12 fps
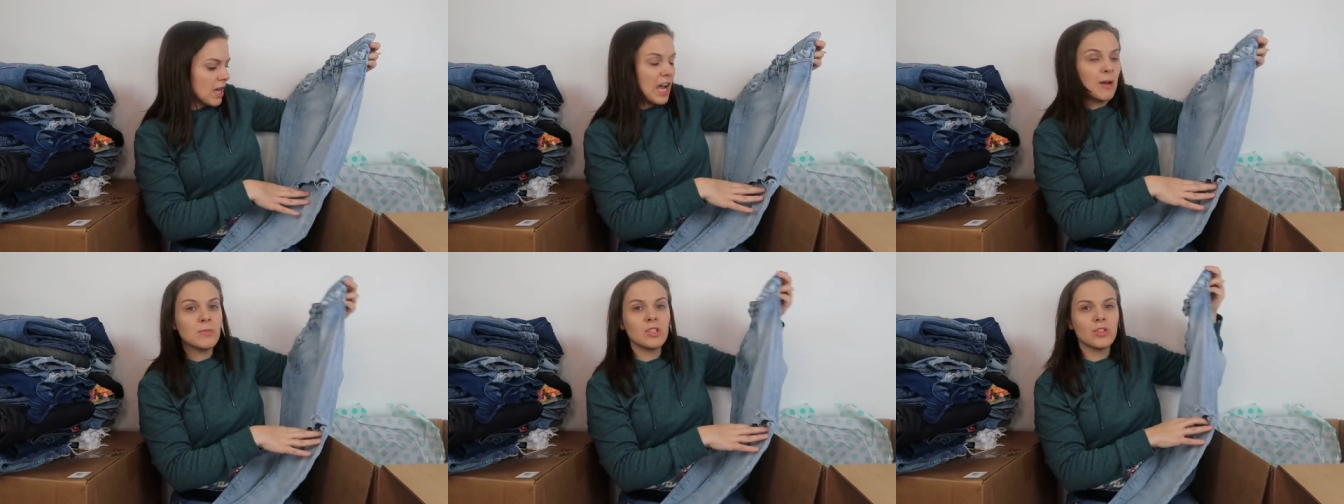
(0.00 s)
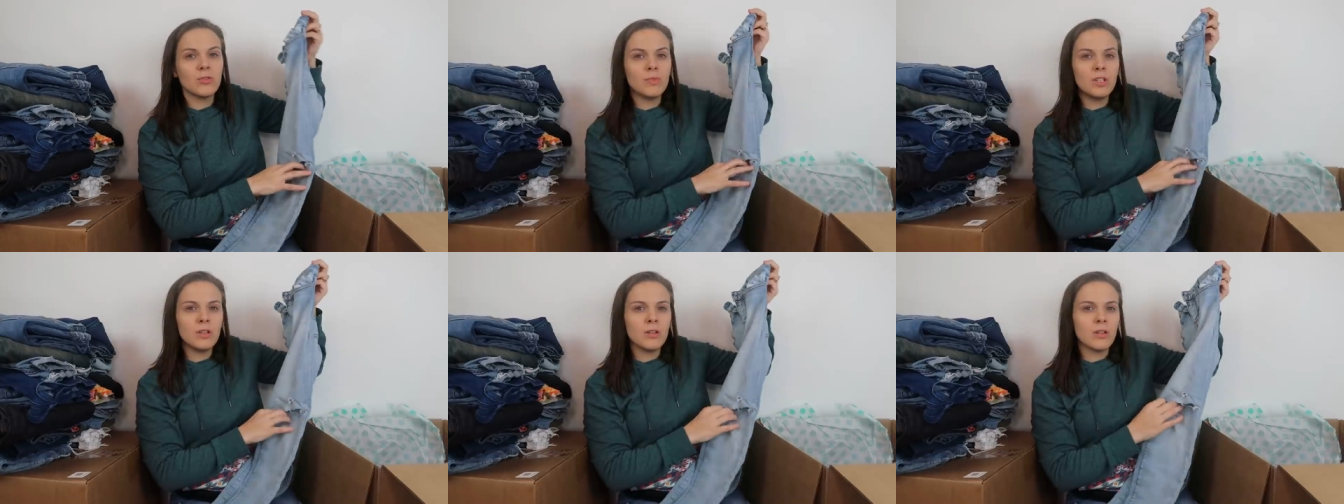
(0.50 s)
I'm
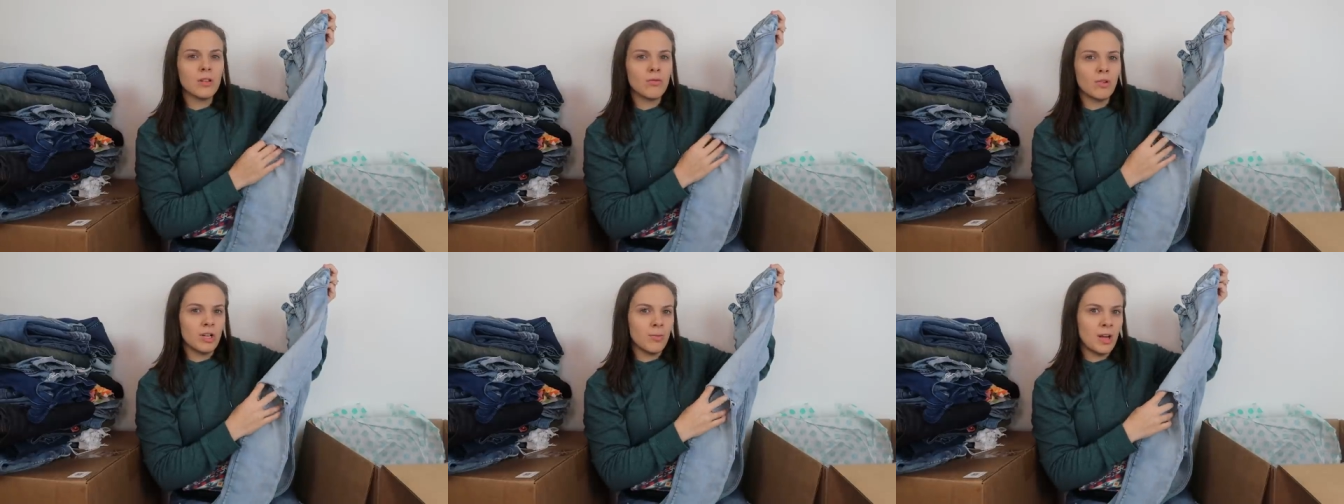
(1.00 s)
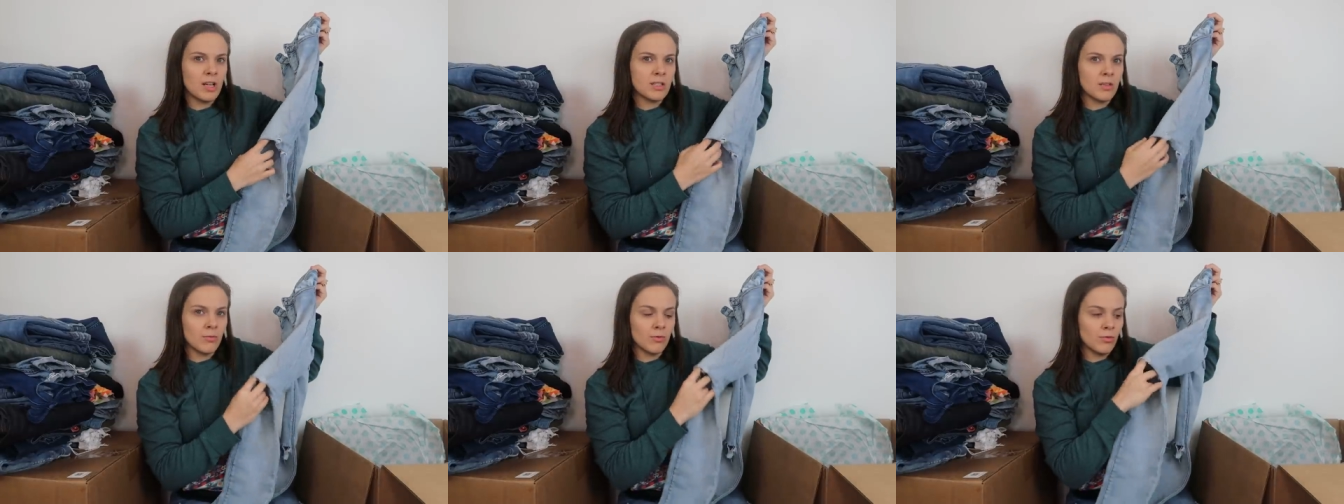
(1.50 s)
assuming ThredUp has
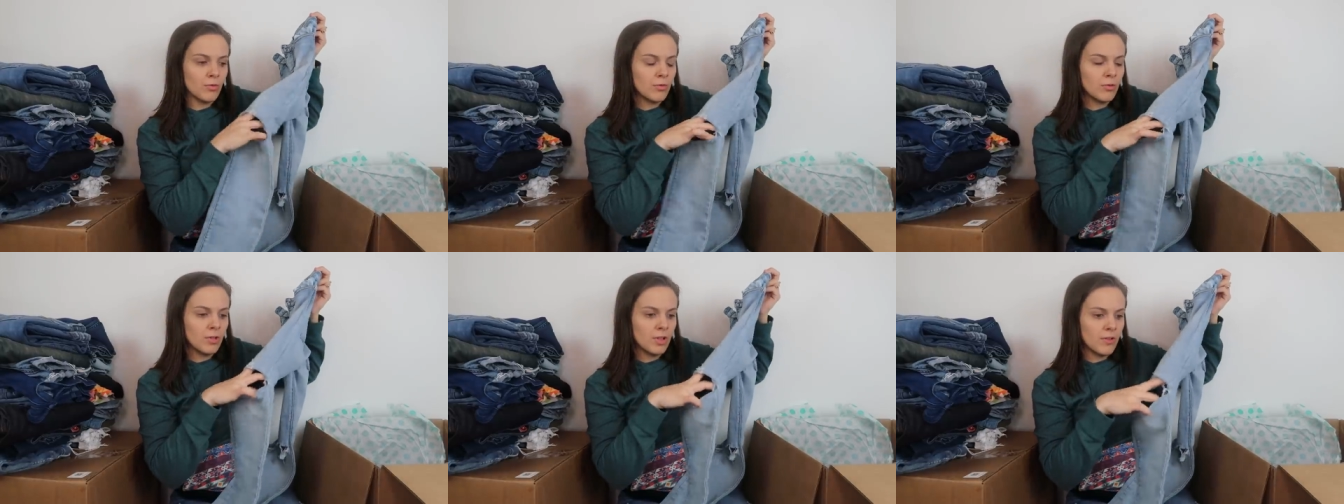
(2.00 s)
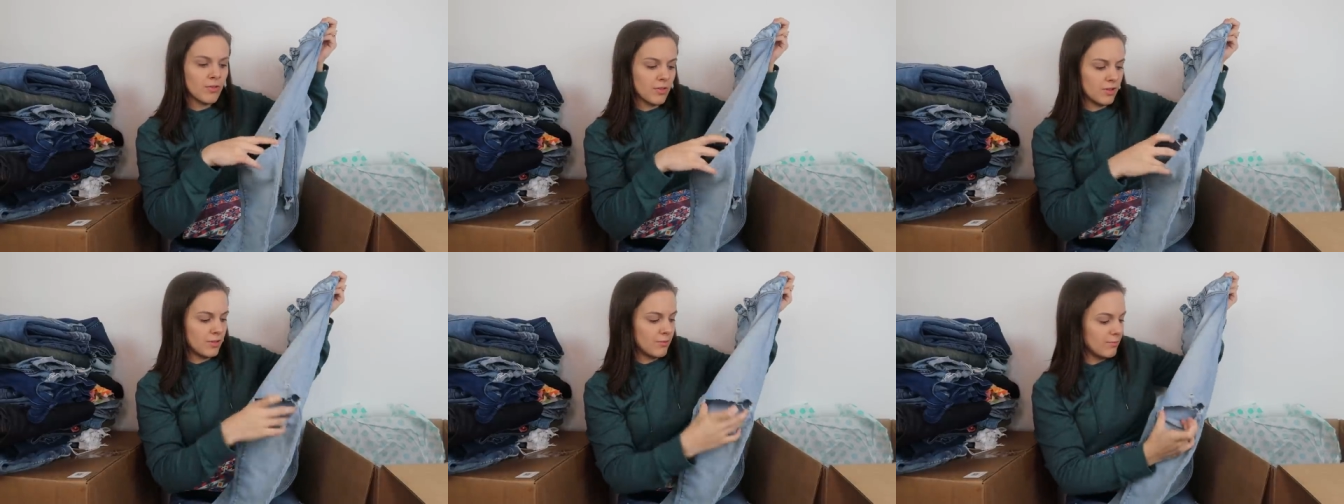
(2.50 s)
some rule if
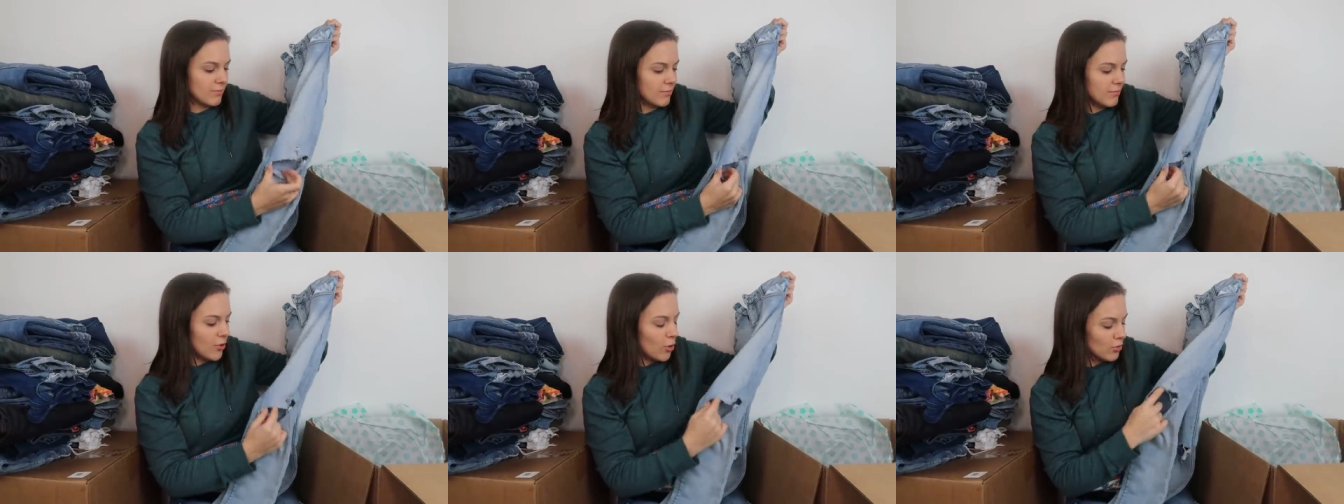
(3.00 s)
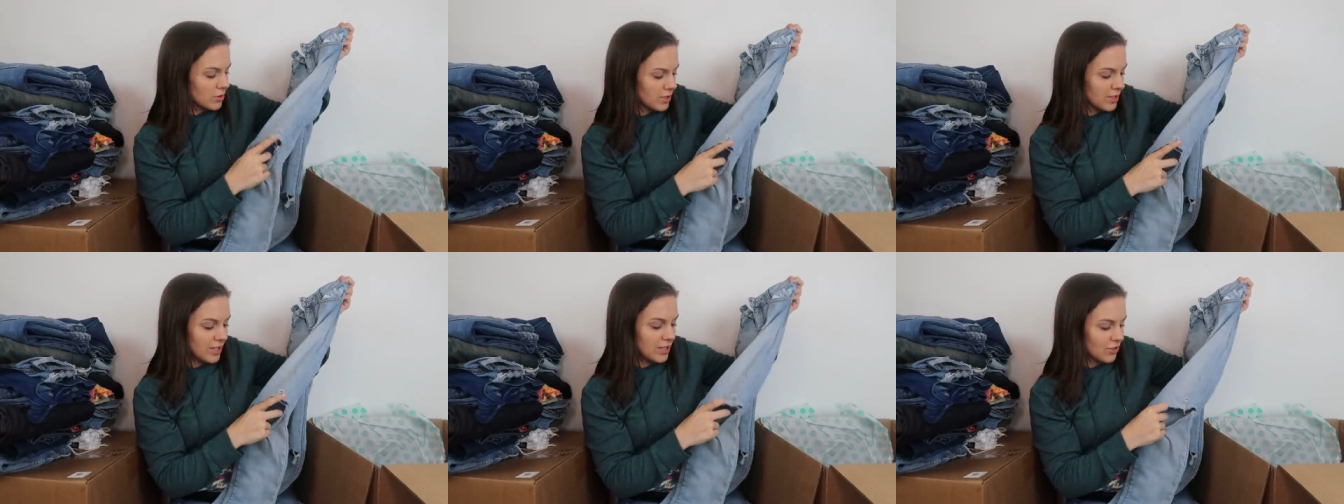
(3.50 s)
the holes in
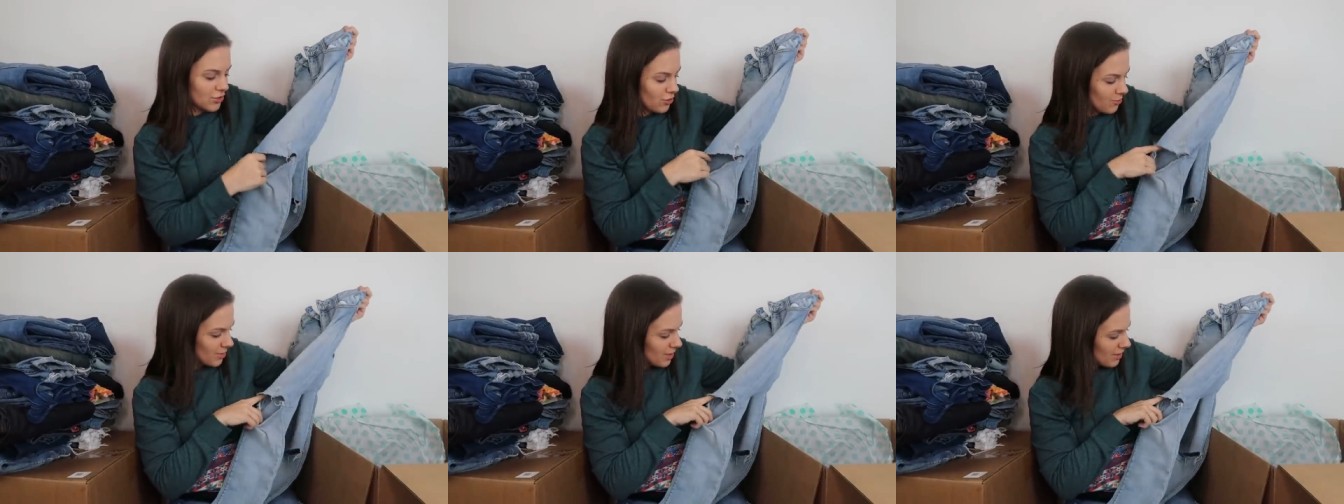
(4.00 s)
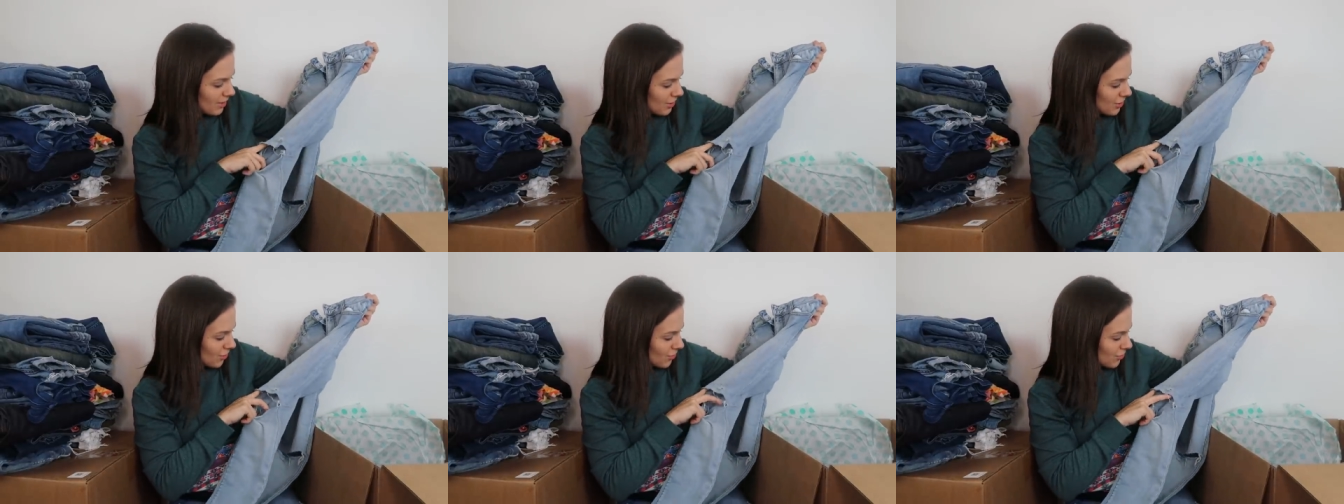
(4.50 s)
the knees are too big, they
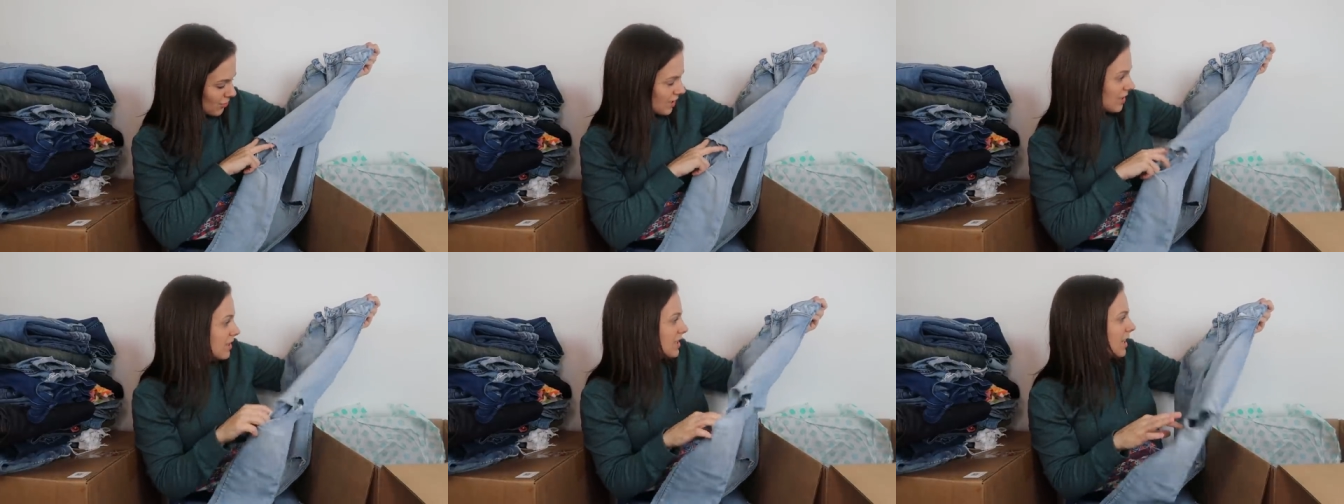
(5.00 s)
just go straight in a